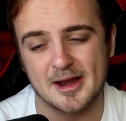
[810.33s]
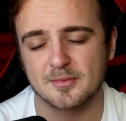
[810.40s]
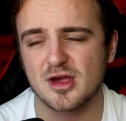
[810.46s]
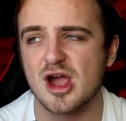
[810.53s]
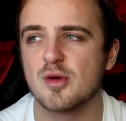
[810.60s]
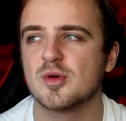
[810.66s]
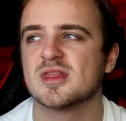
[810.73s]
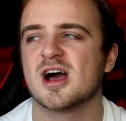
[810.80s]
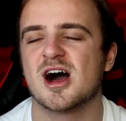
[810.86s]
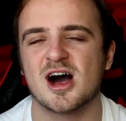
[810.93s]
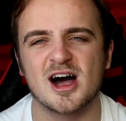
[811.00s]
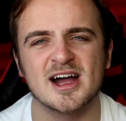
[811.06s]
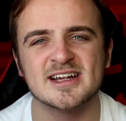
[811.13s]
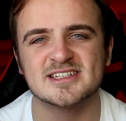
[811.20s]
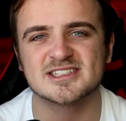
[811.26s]
and I'm going with a
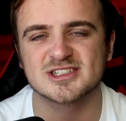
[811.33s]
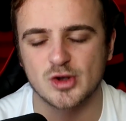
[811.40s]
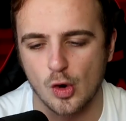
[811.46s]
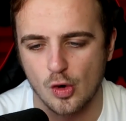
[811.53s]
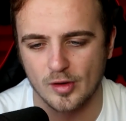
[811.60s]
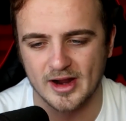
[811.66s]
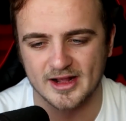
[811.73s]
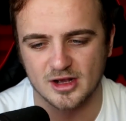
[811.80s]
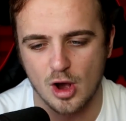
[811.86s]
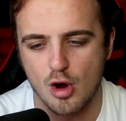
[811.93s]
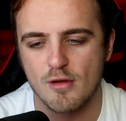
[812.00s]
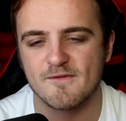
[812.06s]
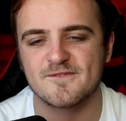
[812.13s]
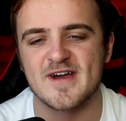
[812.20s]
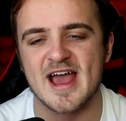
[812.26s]
high-scoring
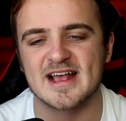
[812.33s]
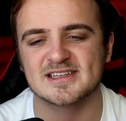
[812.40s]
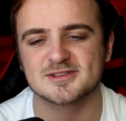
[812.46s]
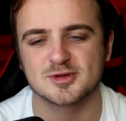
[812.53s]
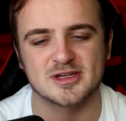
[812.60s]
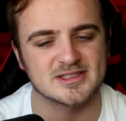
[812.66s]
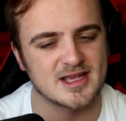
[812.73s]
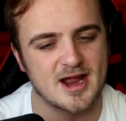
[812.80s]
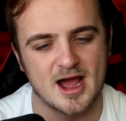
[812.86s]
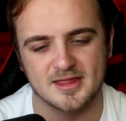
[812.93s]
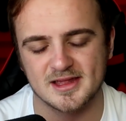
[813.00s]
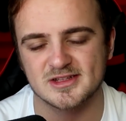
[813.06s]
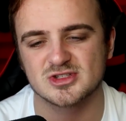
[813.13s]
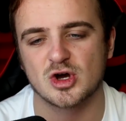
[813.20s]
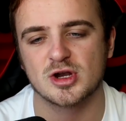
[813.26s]
goal fest because
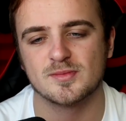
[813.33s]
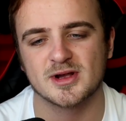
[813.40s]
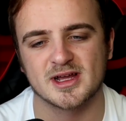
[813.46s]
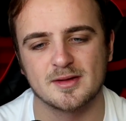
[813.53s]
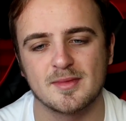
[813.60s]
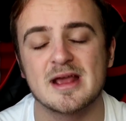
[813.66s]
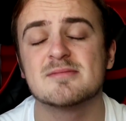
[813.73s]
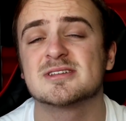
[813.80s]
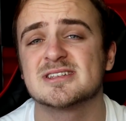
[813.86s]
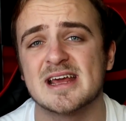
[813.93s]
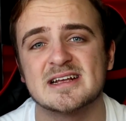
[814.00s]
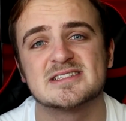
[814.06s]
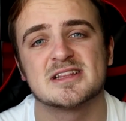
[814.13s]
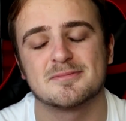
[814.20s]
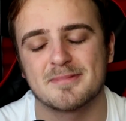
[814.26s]
I think Tottenham are going to make
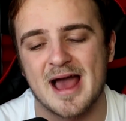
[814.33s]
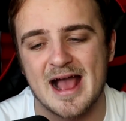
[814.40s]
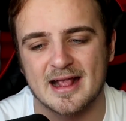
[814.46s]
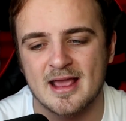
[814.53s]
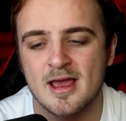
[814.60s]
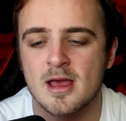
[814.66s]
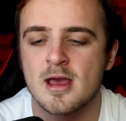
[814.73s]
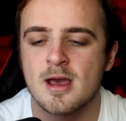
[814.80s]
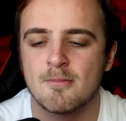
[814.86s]
mistakes at the back,